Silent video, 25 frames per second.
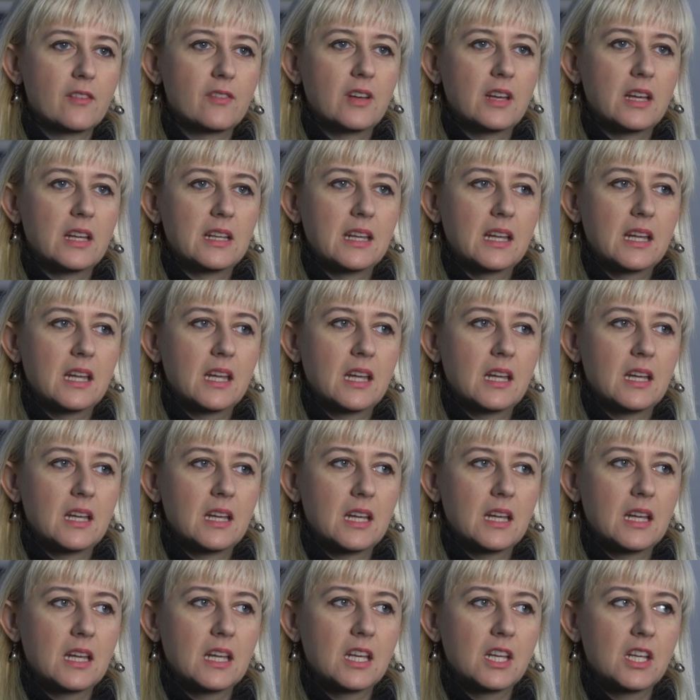of it,
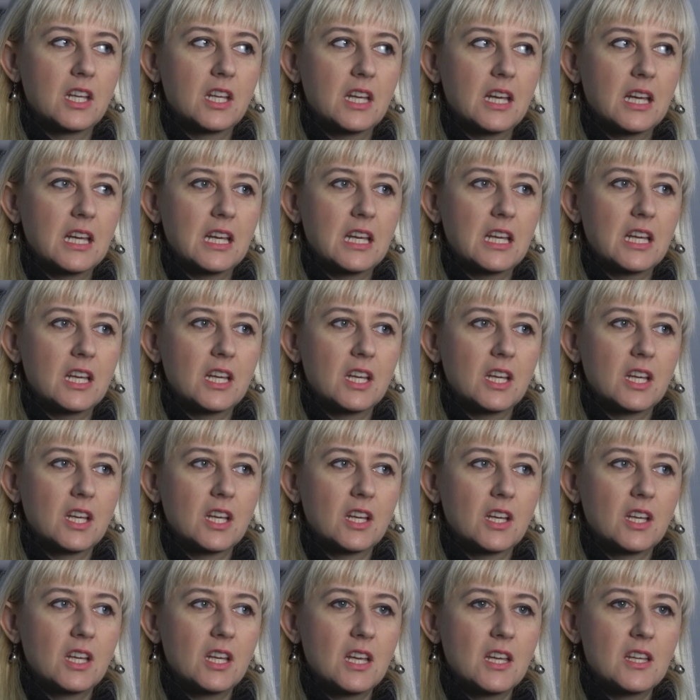it
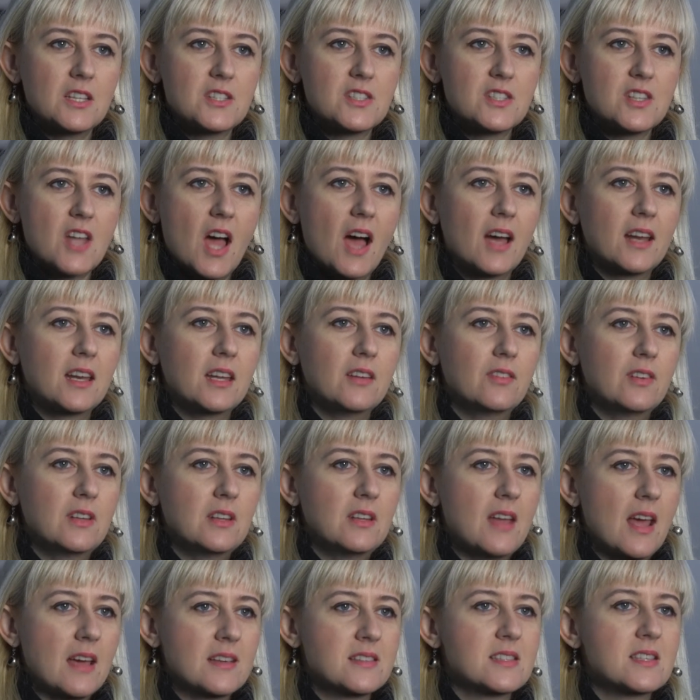is not
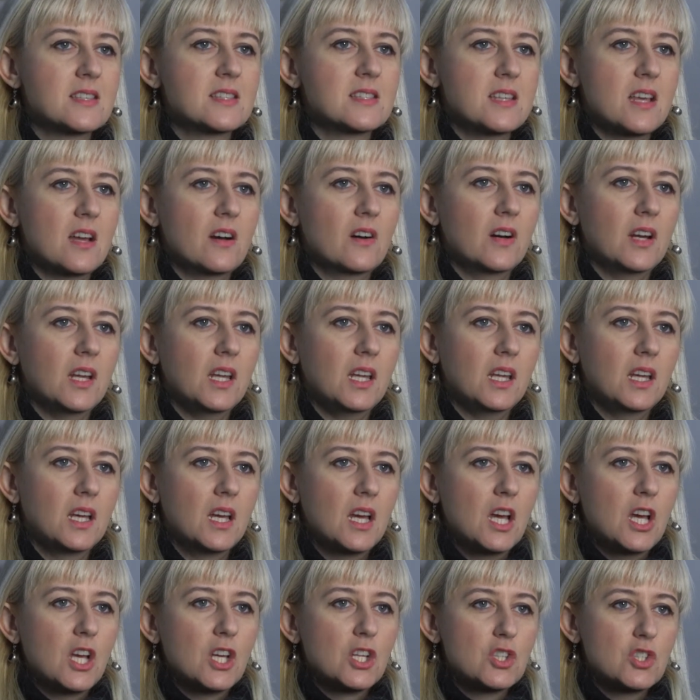even necessary
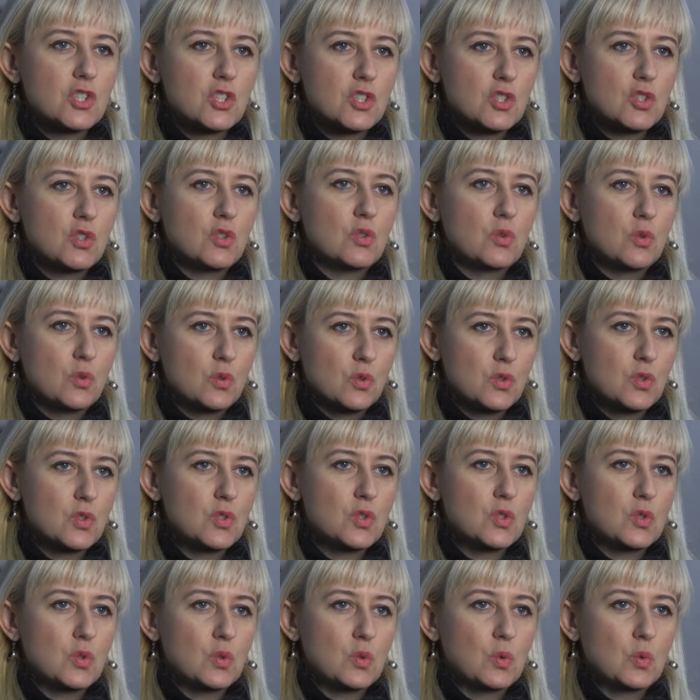to
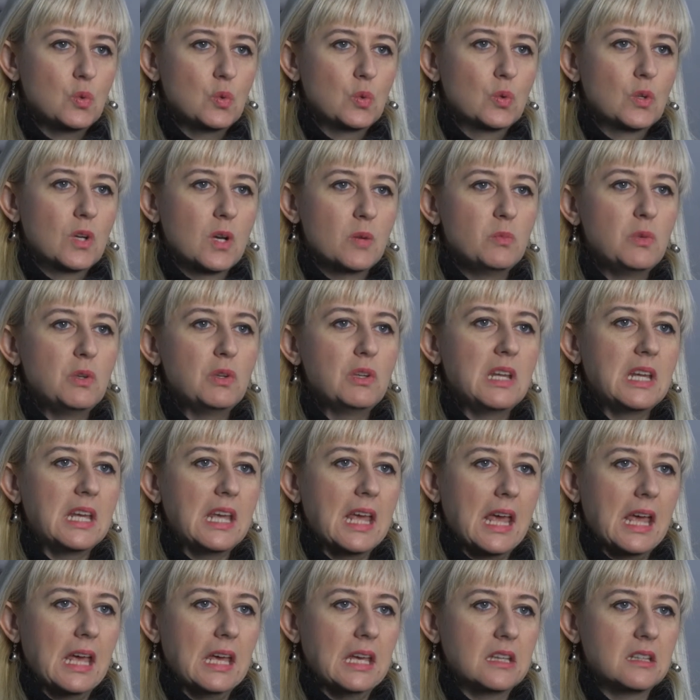to
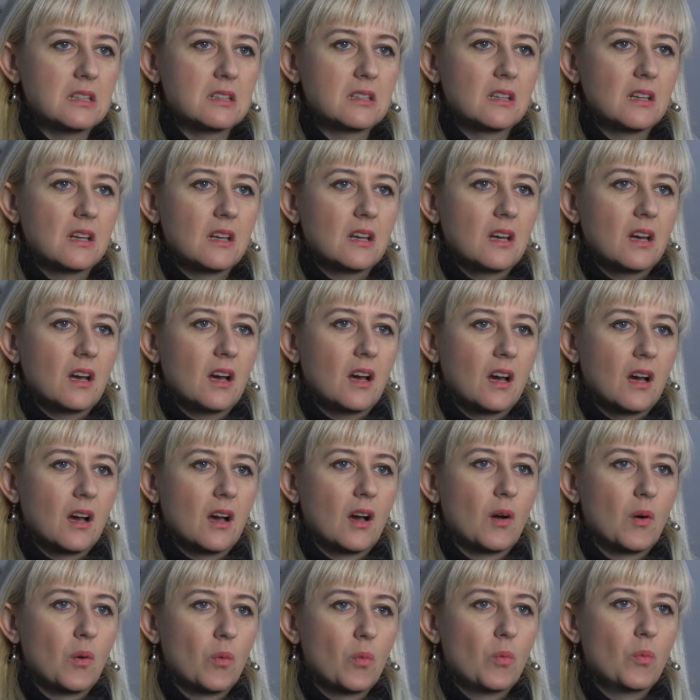communicate
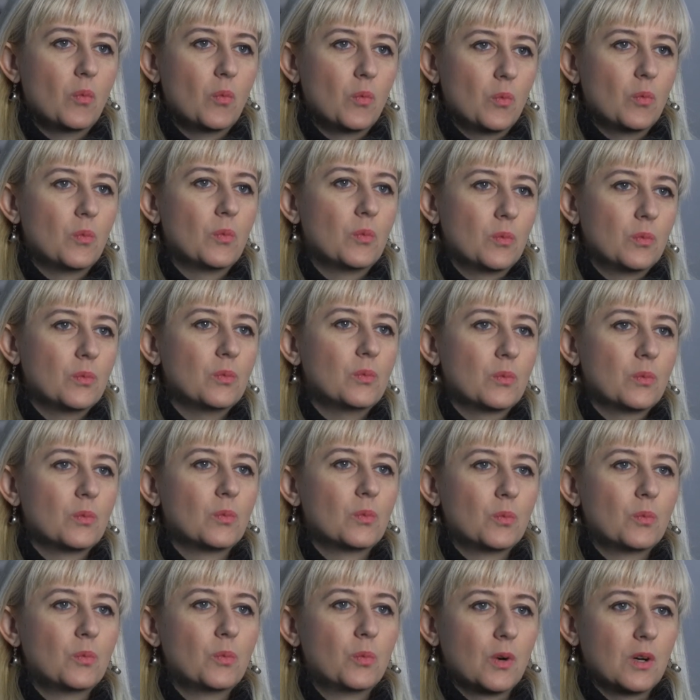uh,
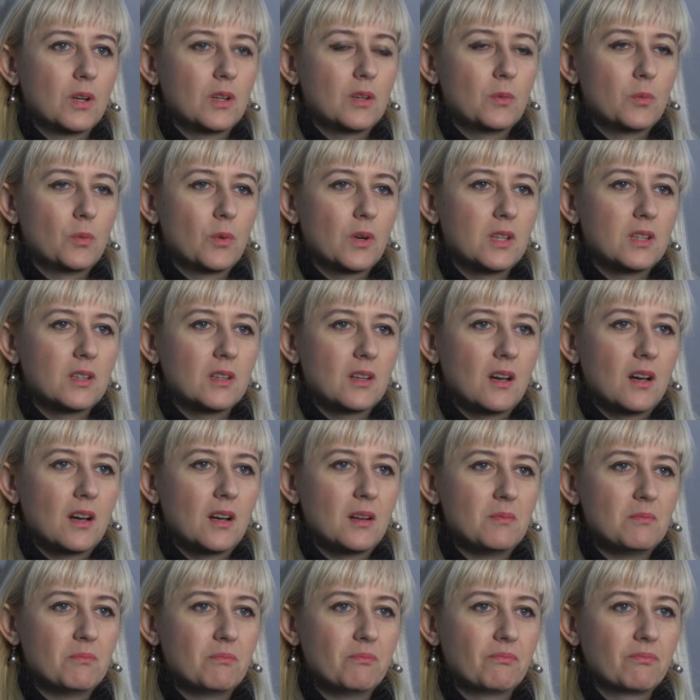what what
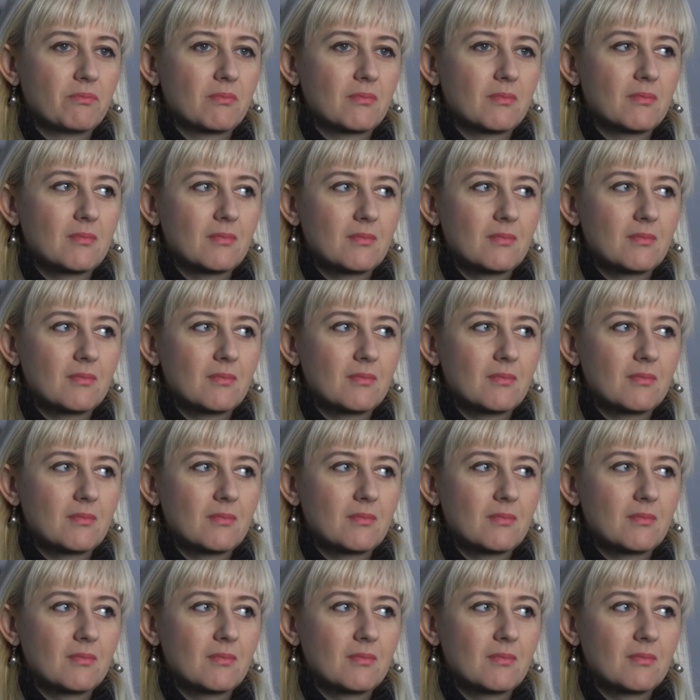um,